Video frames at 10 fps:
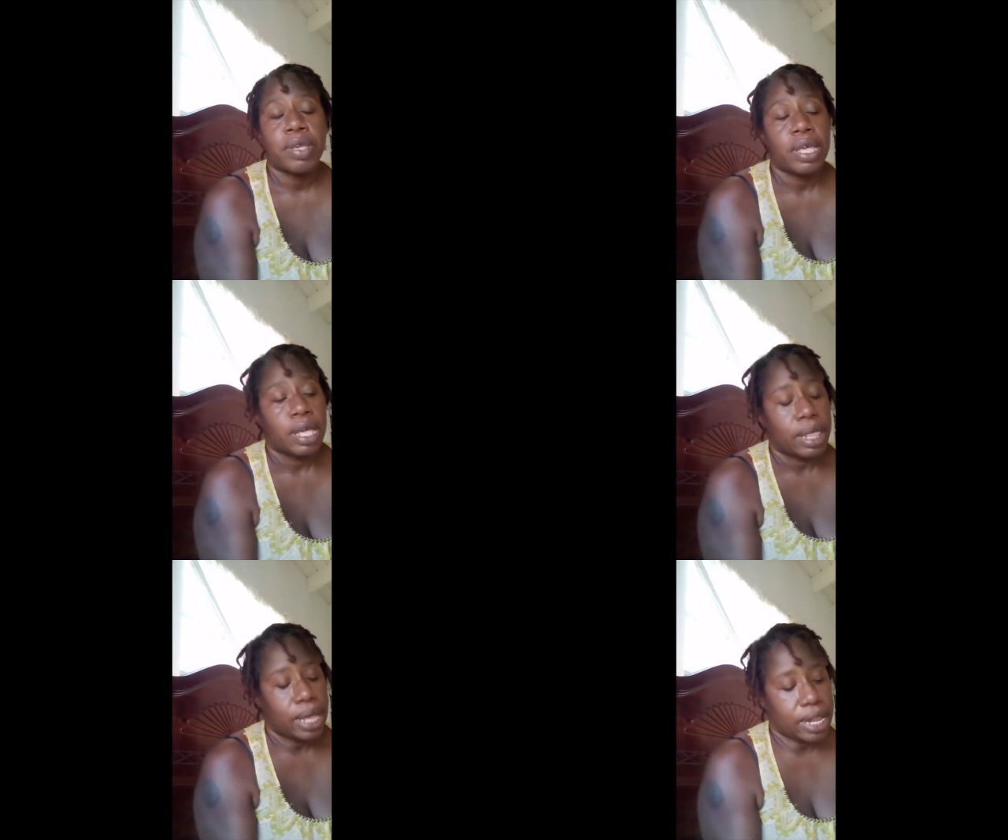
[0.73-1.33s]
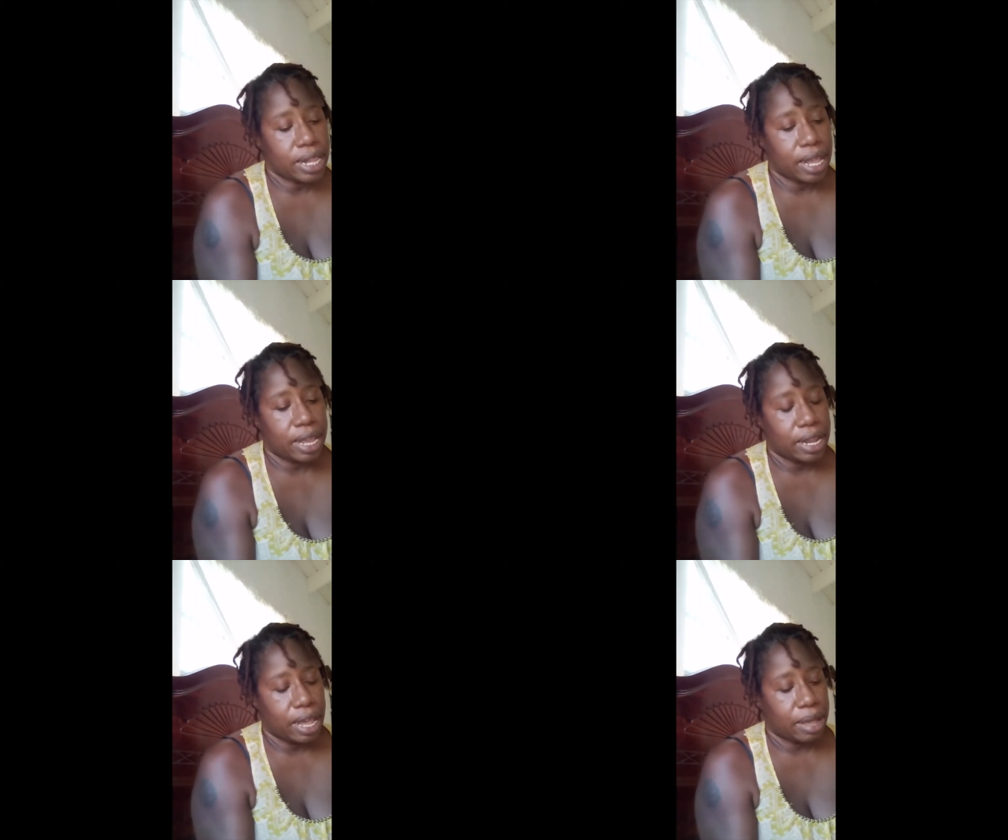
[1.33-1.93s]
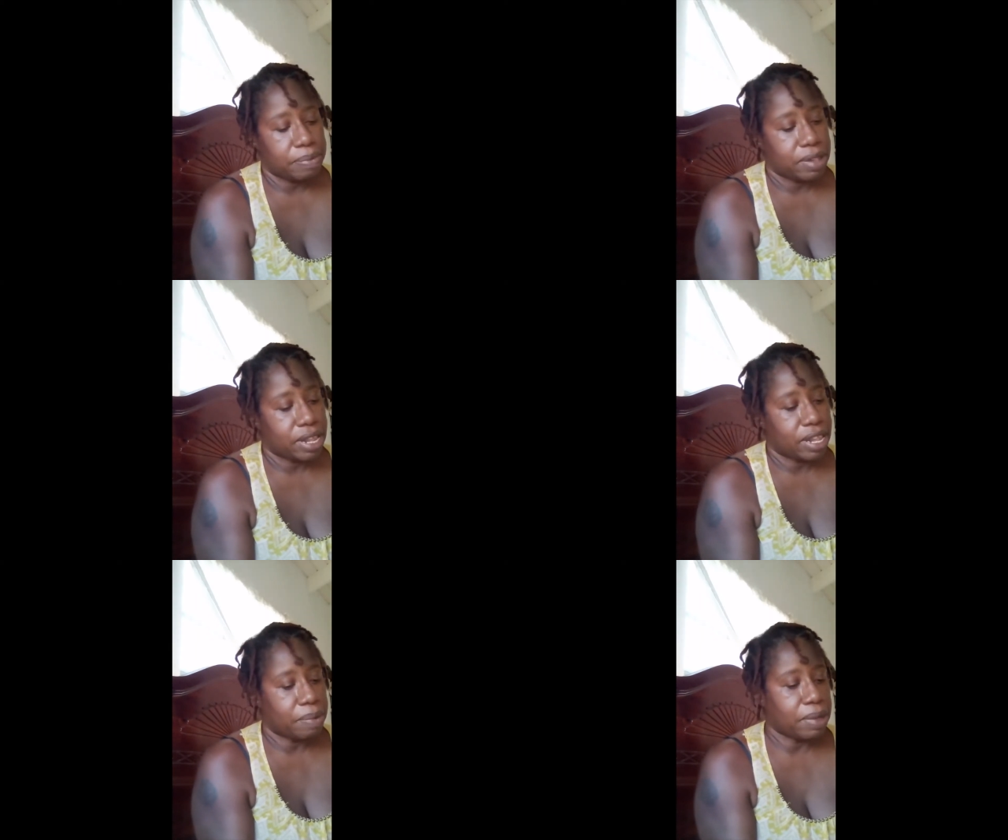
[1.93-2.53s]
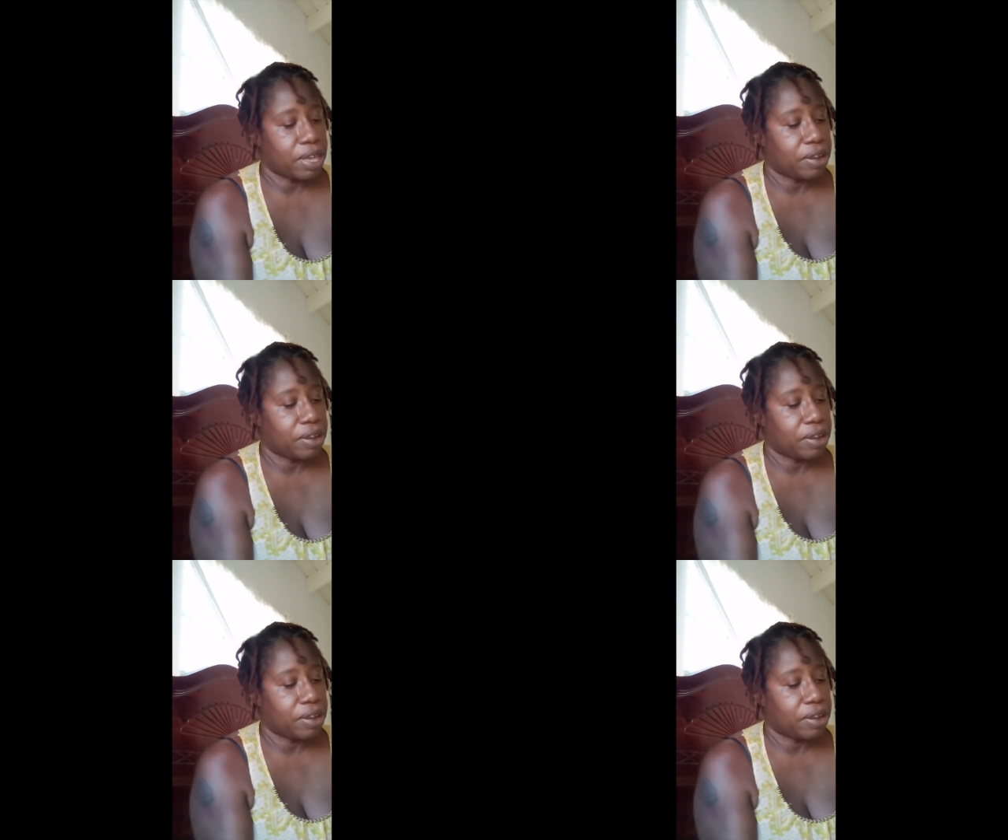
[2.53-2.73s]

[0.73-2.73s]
That said, since I'm here,